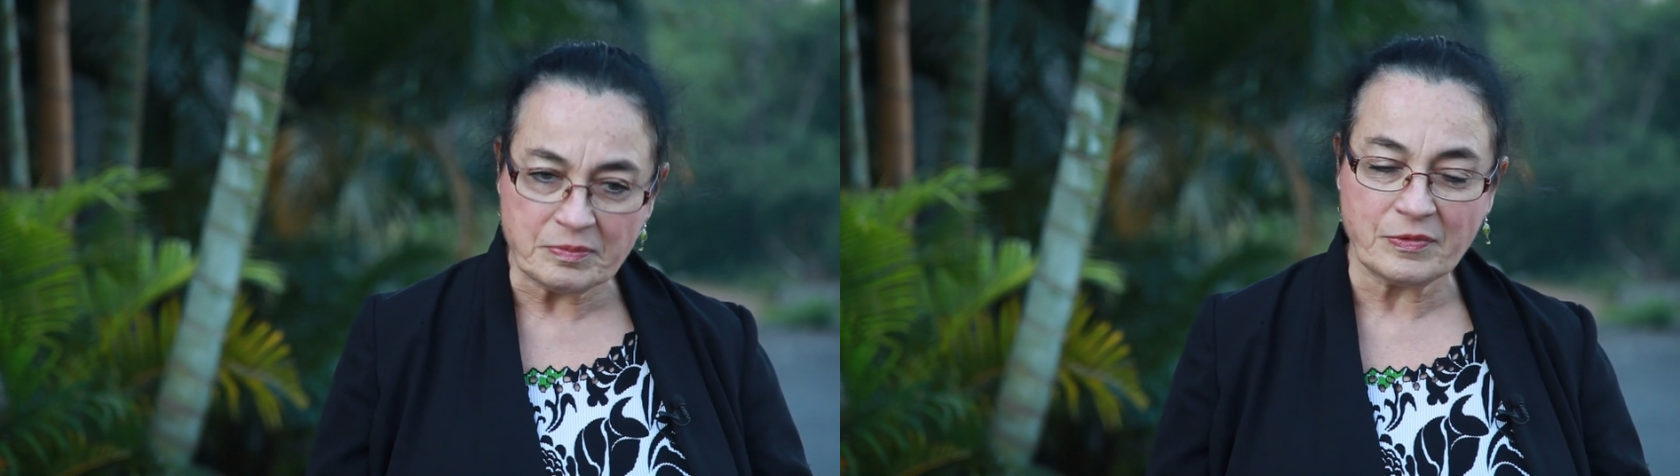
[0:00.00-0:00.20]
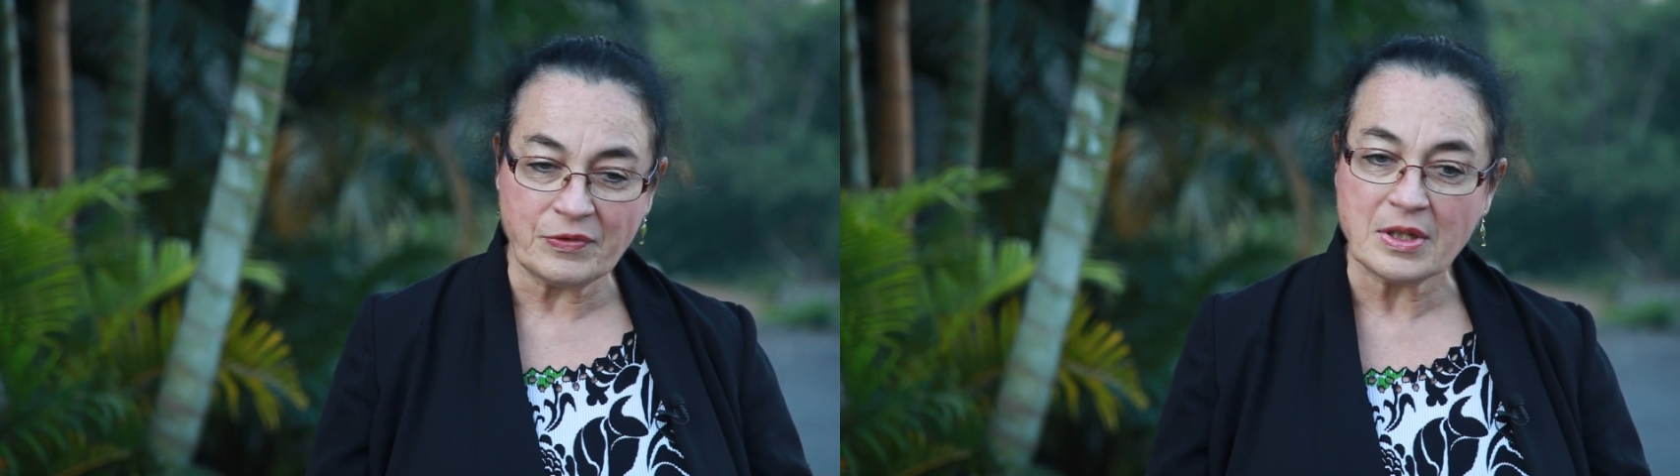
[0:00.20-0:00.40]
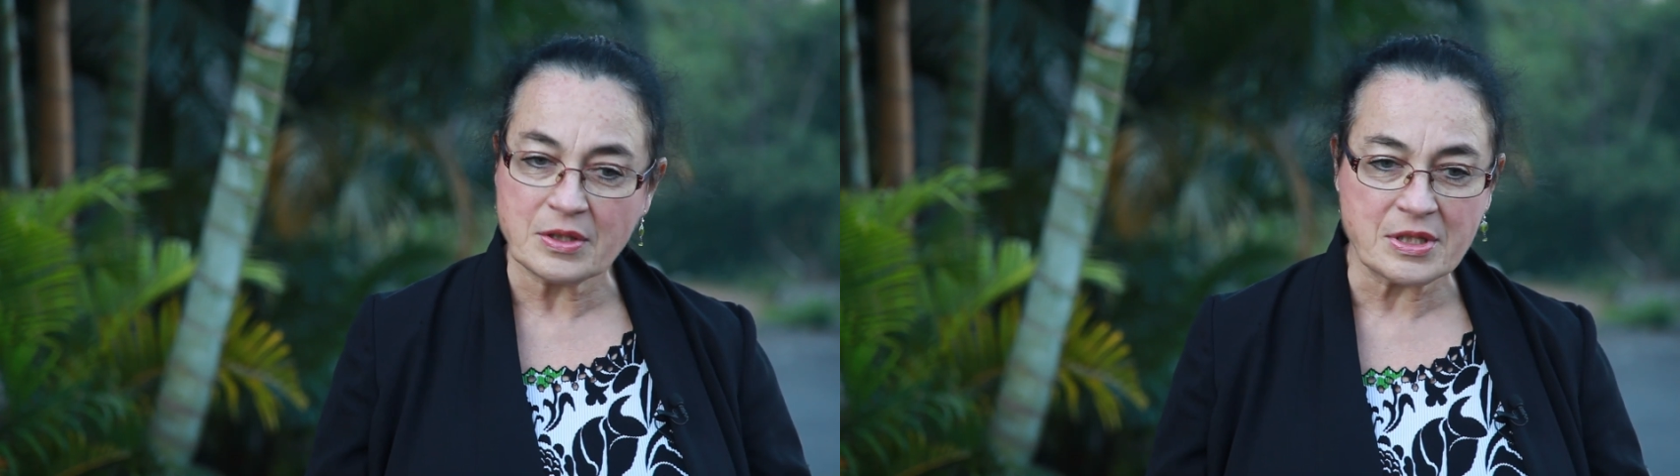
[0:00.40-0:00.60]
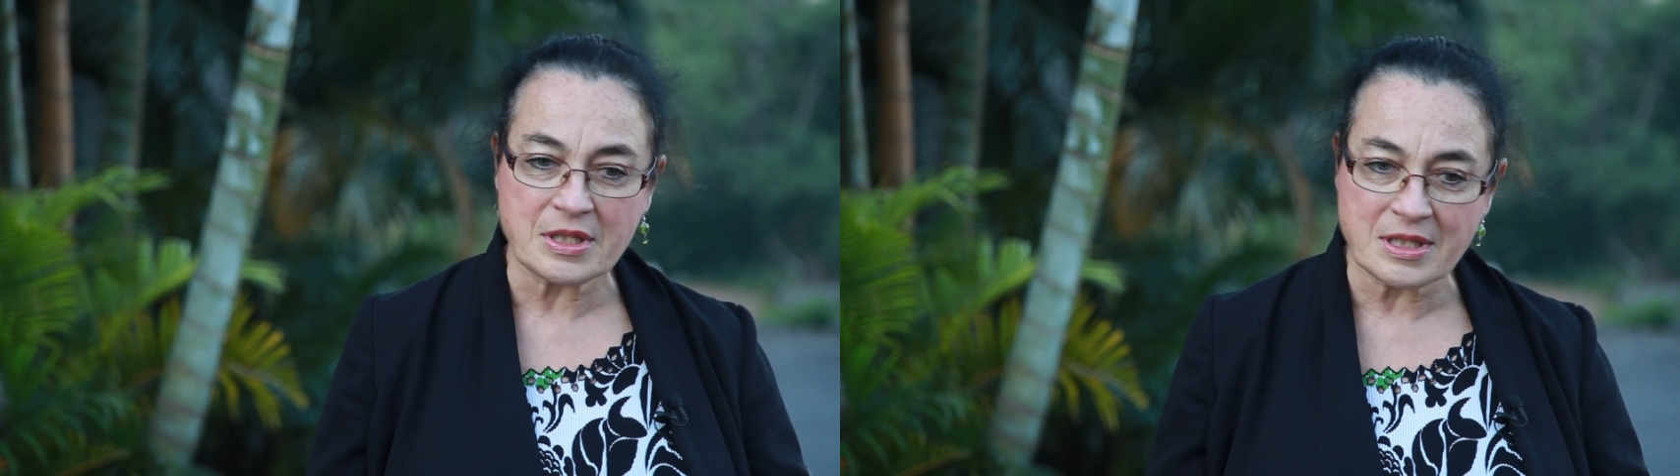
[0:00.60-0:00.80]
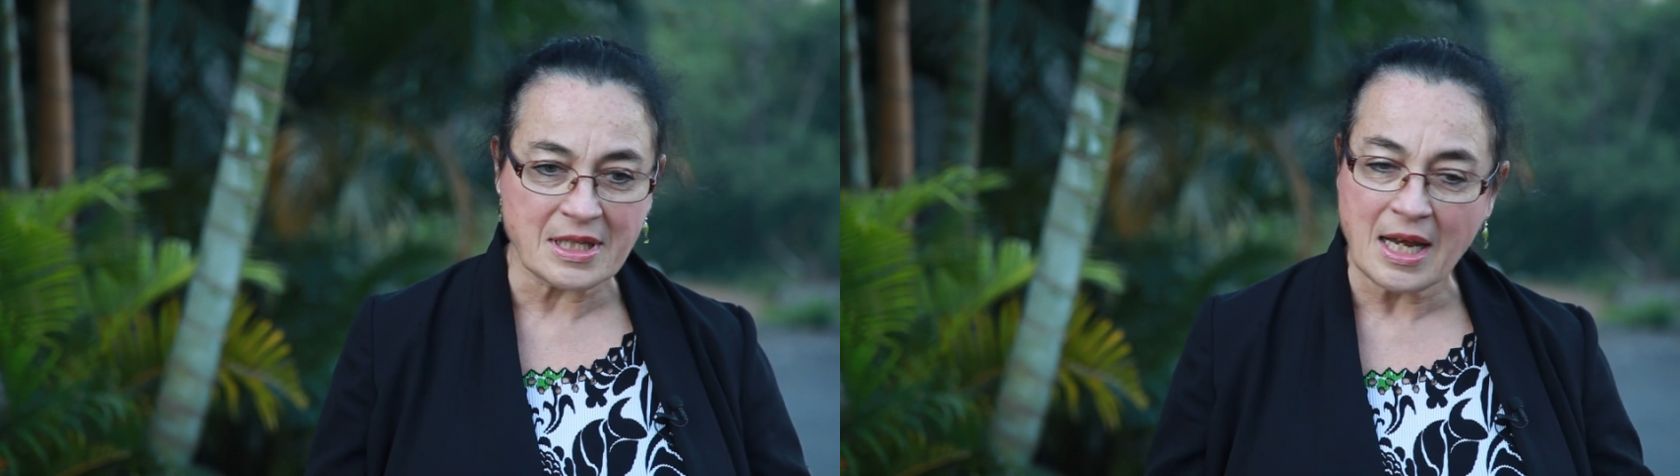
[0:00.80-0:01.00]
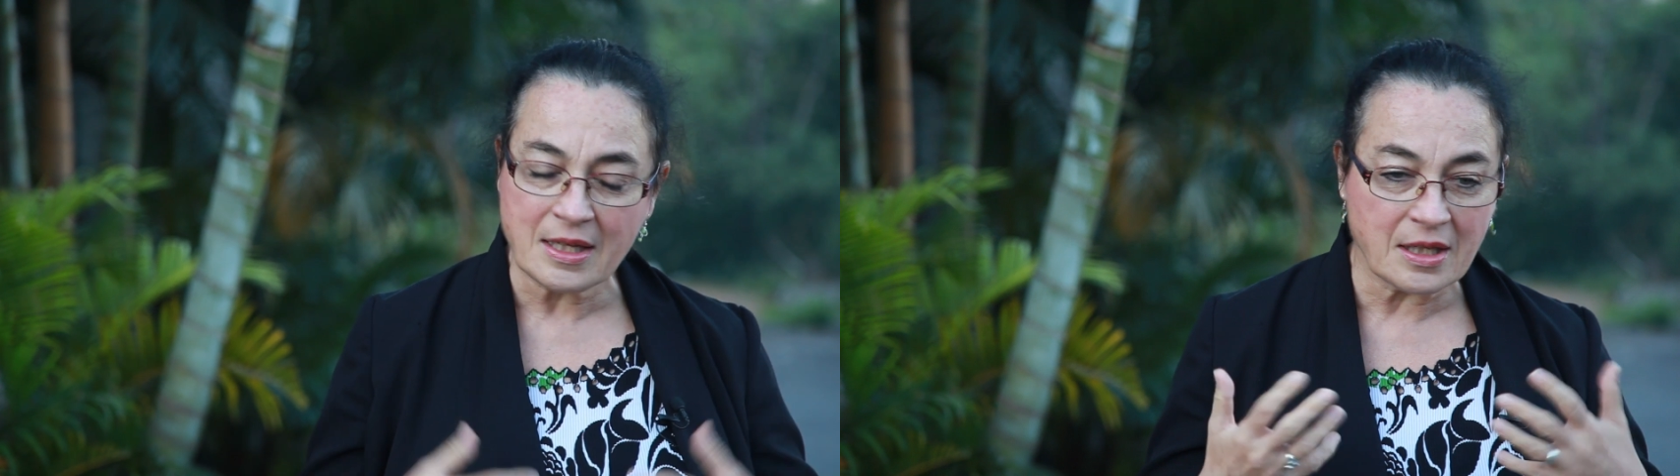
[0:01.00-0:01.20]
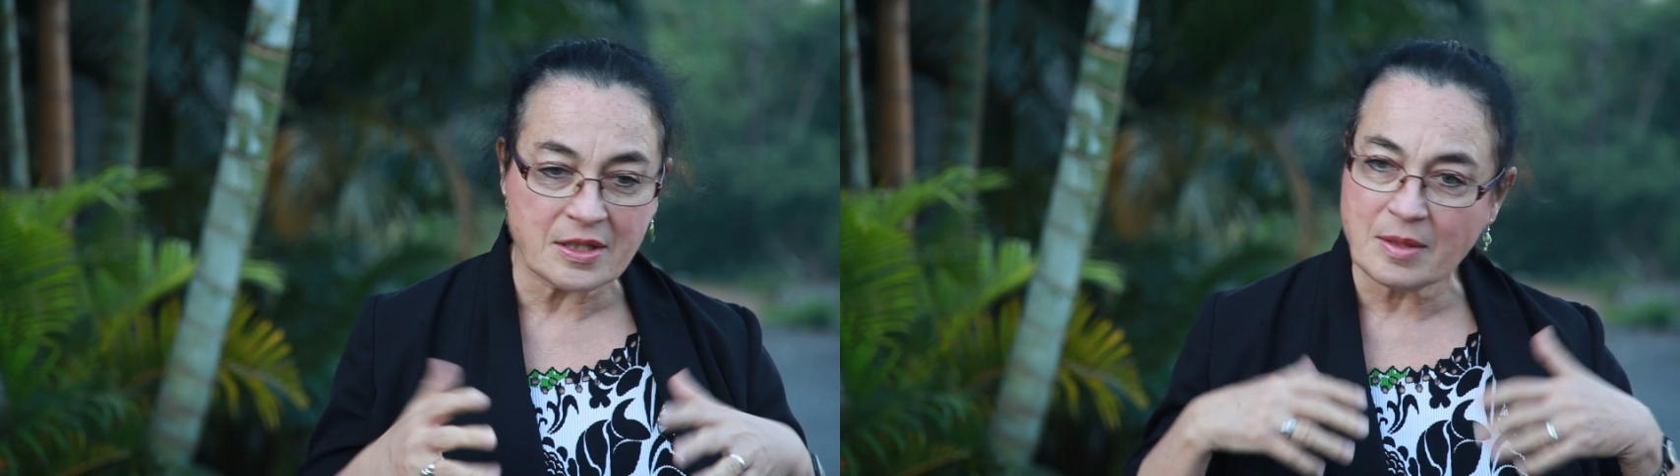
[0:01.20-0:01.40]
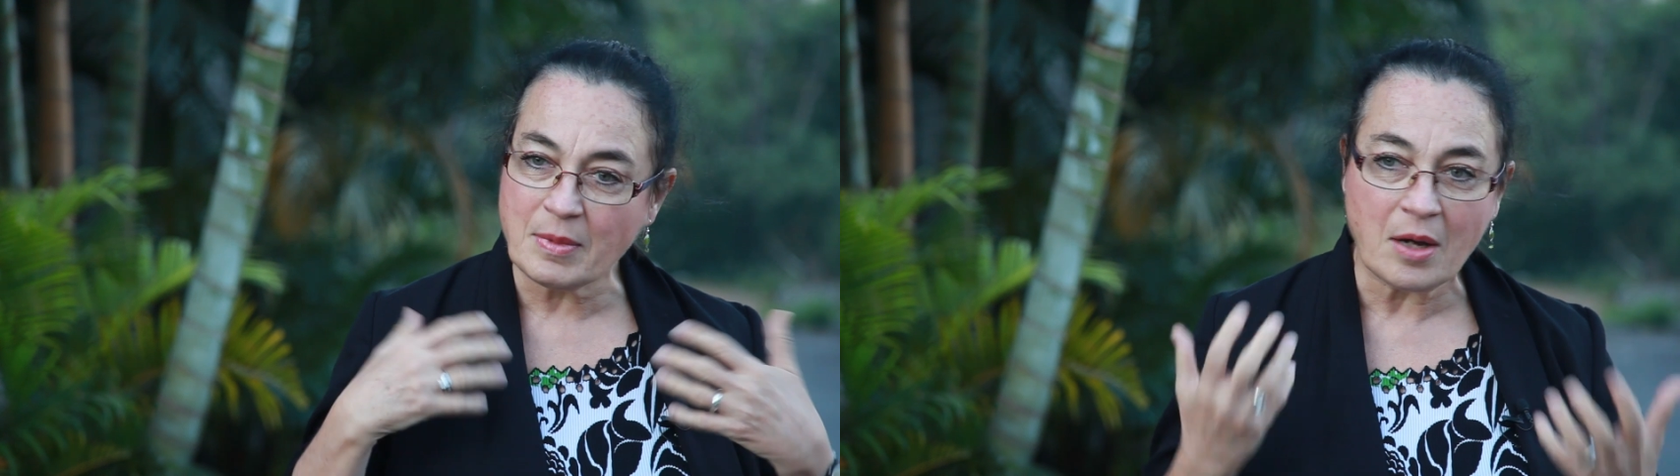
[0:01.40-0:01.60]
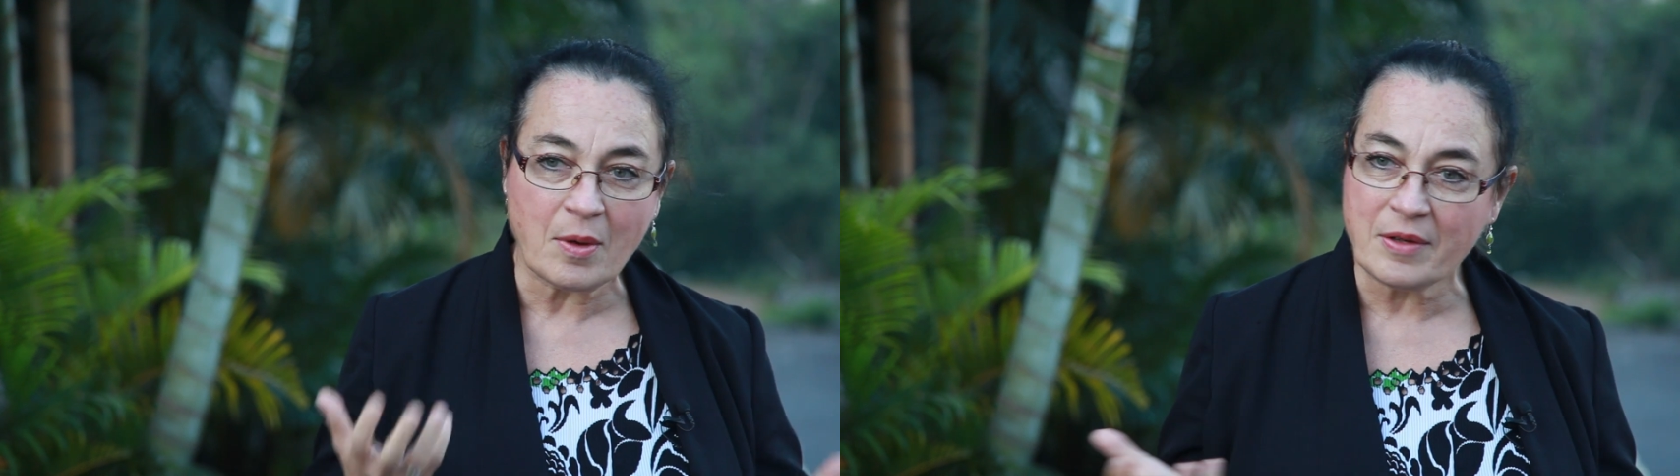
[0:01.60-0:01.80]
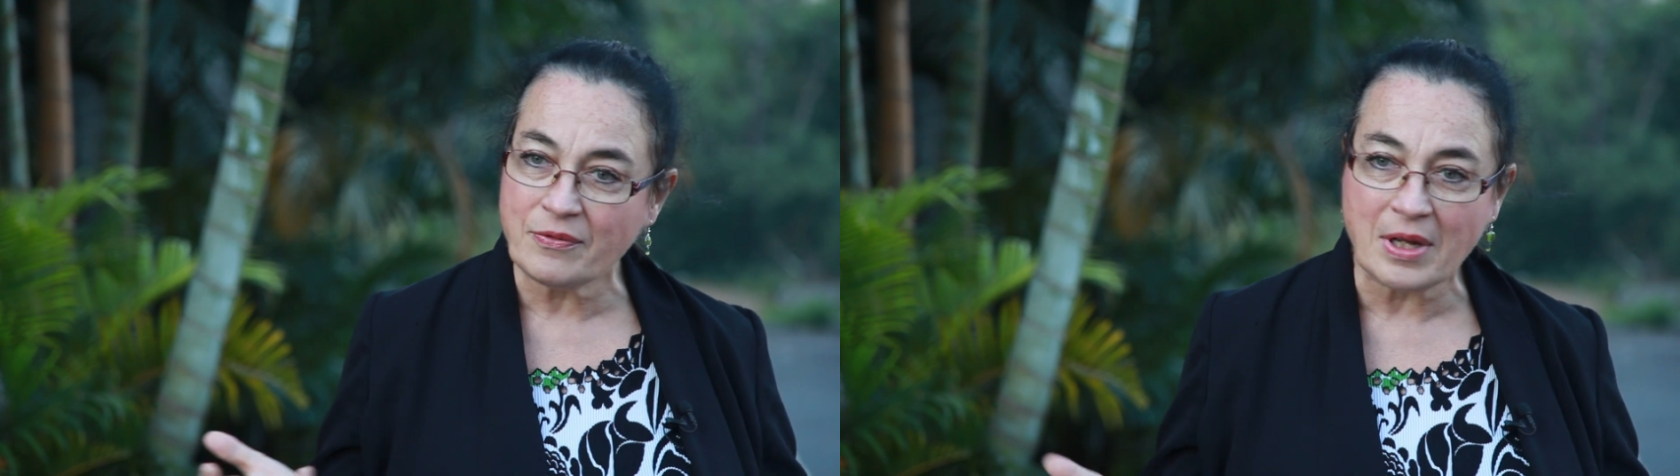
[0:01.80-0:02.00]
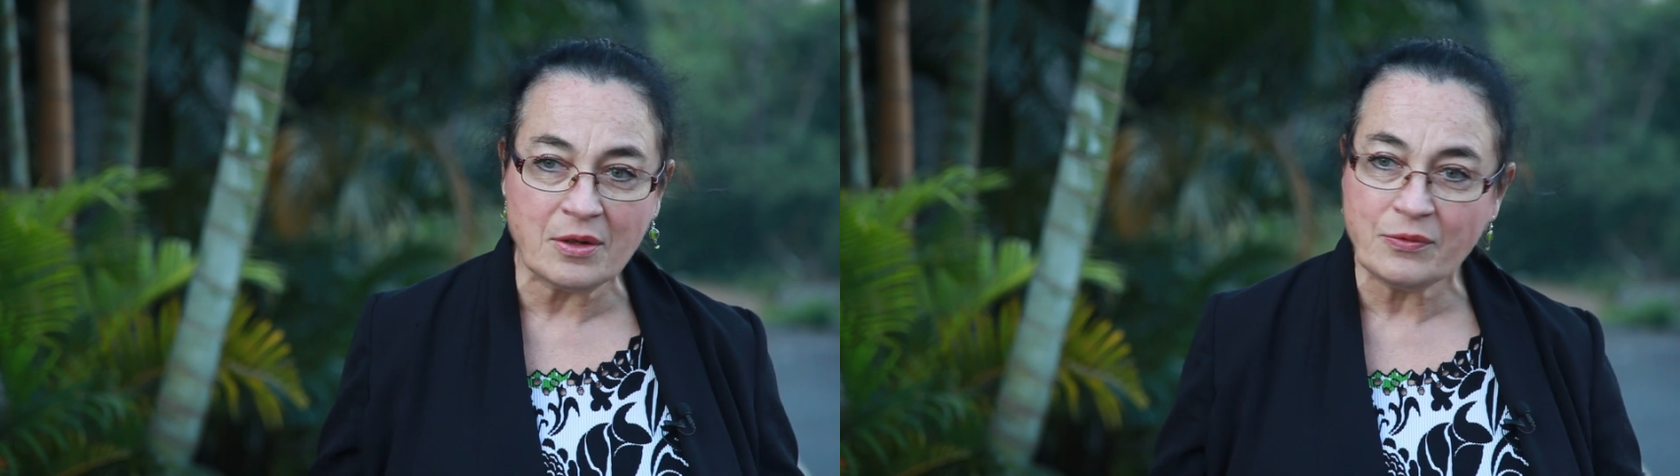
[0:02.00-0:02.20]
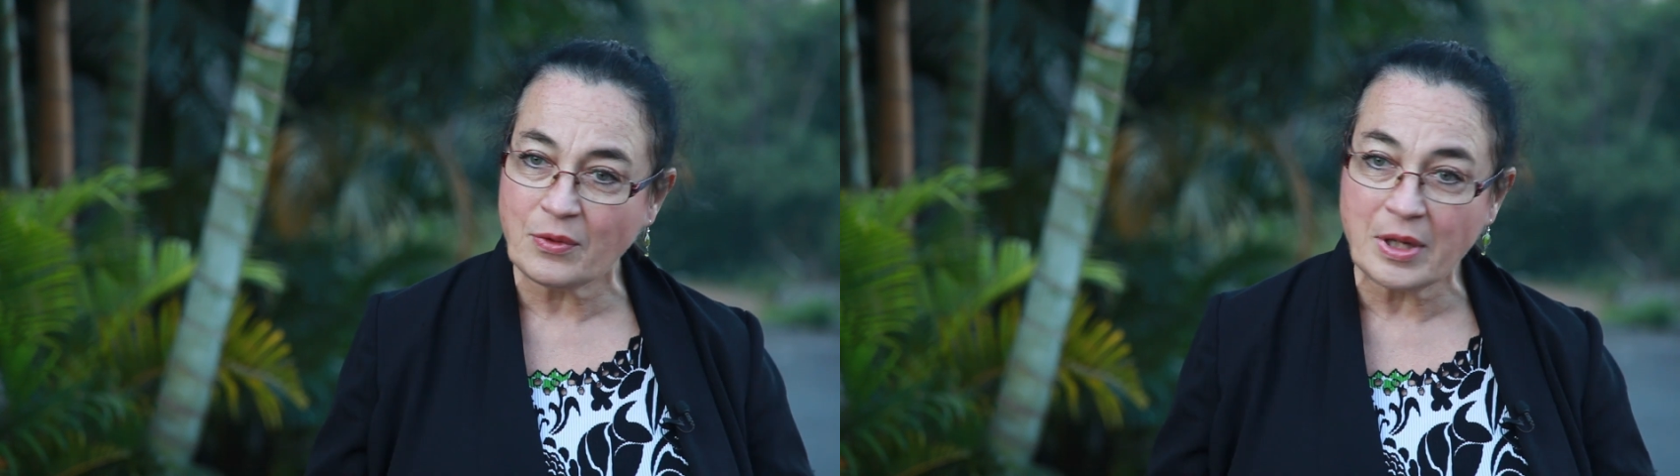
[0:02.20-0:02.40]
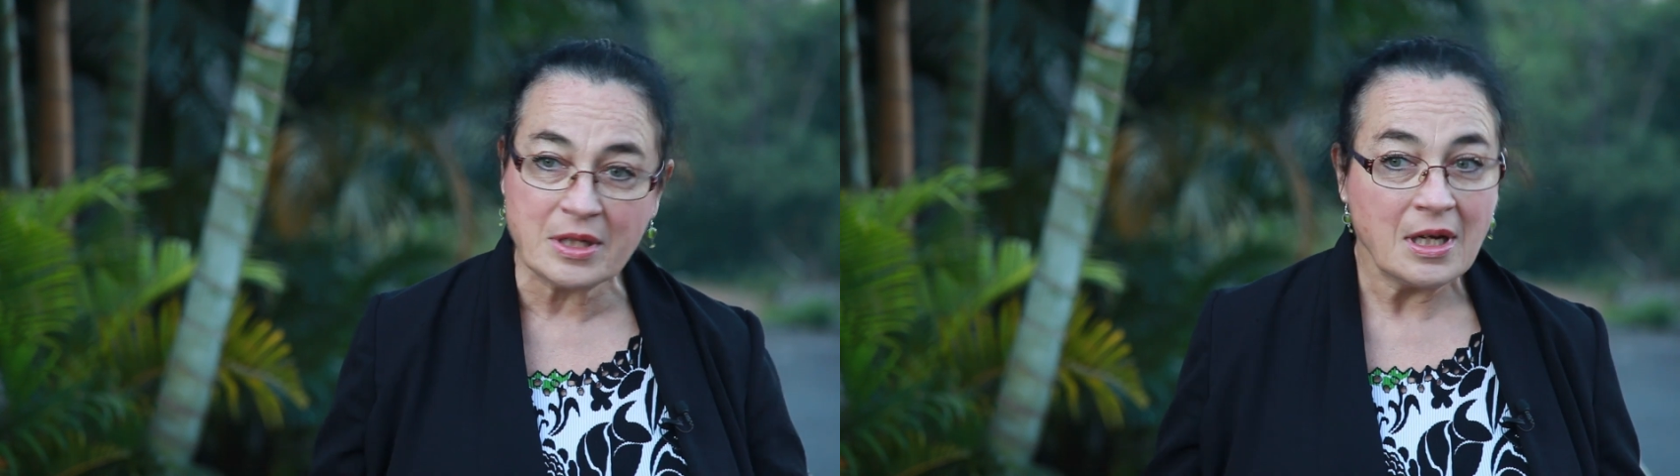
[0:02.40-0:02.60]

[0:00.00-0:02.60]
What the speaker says: feel sad that somehow I fell for it,